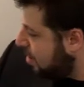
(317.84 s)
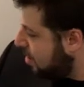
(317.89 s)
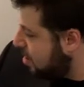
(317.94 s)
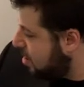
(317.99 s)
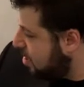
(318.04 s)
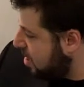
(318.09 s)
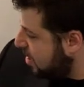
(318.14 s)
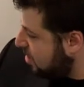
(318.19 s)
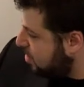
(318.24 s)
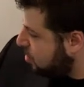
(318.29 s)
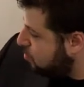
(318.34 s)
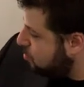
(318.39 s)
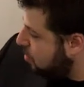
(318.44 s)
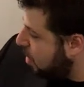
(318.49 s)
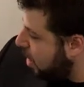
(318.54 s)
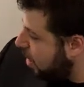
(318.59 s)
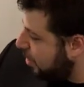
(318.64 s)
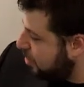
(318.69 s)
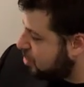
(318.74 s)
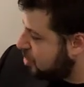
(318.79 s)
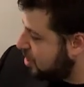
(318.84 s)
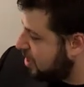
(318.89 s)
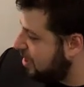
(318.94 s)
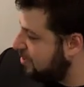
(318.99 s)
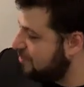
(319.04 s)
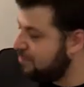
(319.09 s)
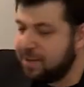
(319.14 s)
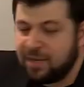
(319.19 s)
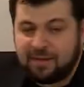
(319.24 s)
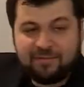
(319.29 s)
this much
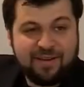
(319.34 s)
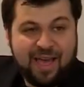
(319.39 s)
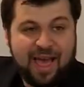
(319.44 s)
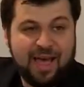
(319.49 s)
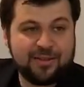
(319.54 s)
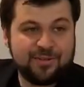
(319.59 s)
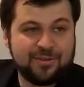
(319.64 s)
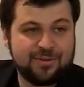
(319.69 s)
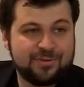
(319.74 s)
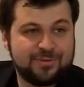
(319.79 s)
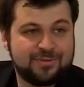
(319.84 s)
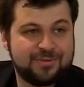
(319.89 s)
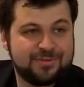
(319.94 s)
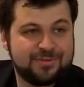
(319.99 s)
give me value?